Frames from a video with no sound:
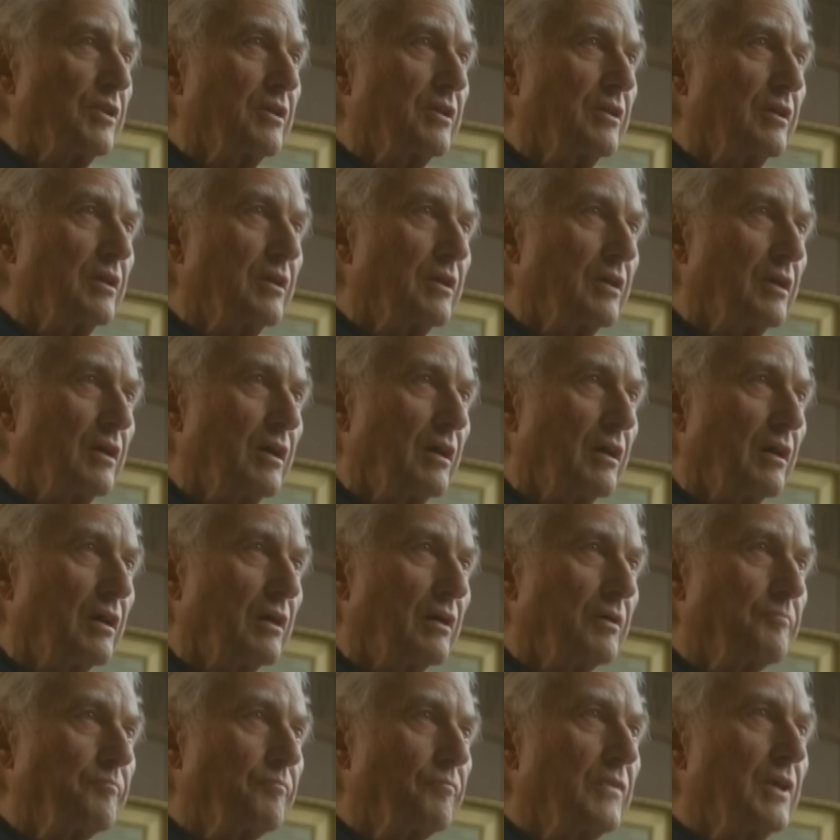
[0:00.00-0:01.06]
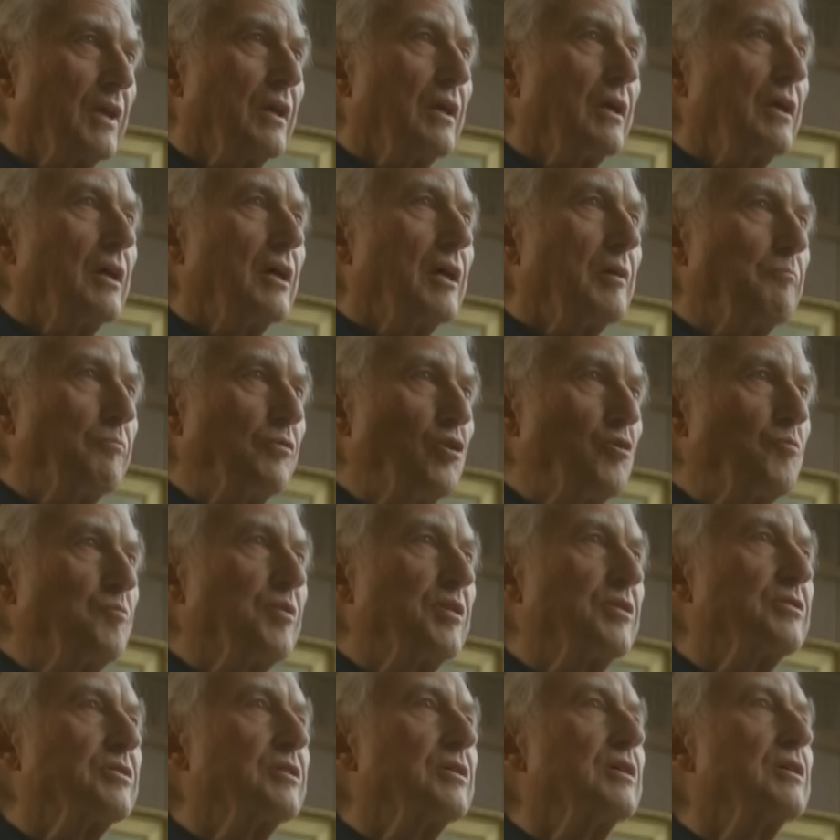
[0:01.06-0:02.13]
with a car. The
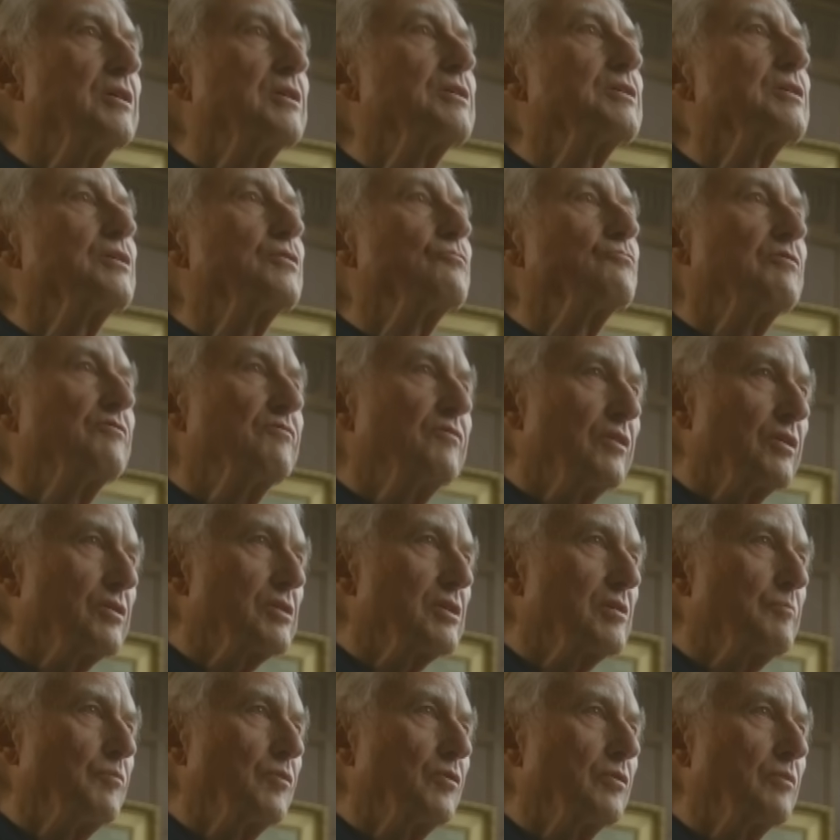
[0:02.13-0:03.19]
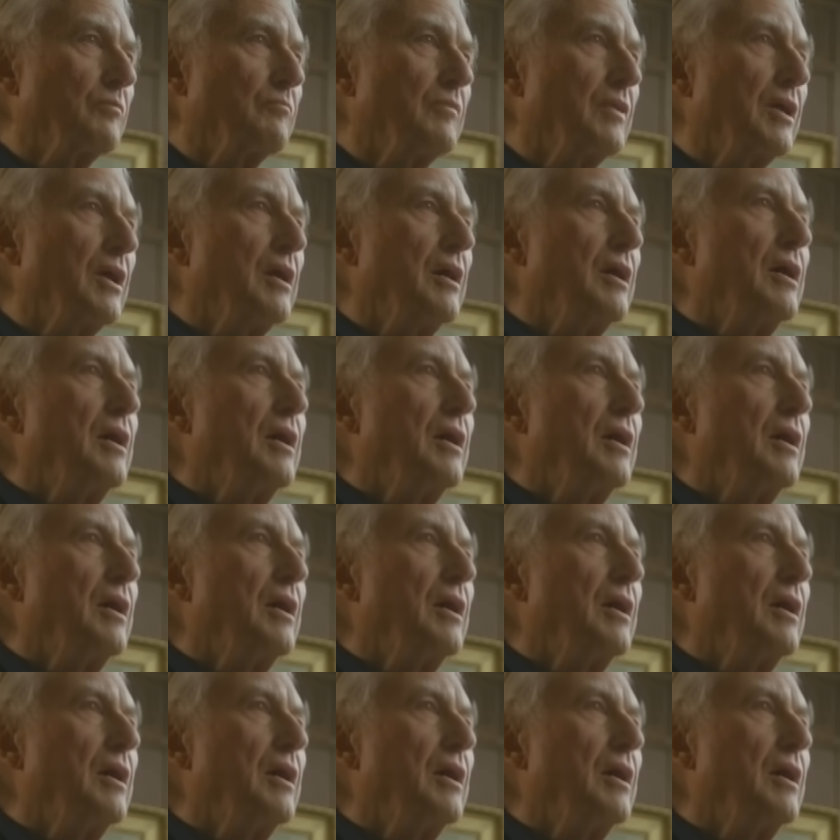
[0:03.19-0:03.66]
blueprint is reversible.